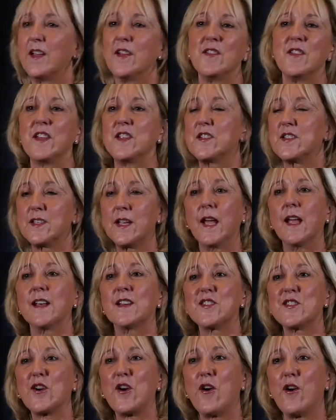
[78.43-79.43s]
They
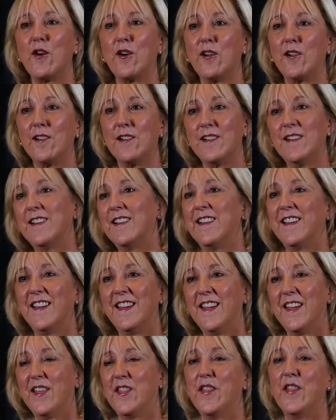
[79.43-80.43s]
stand tall,
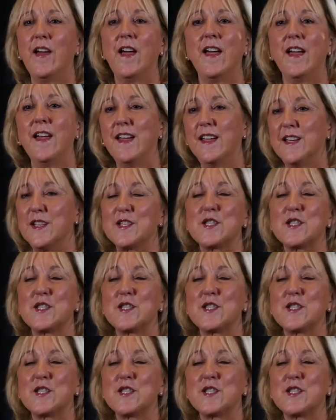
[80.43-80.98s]
they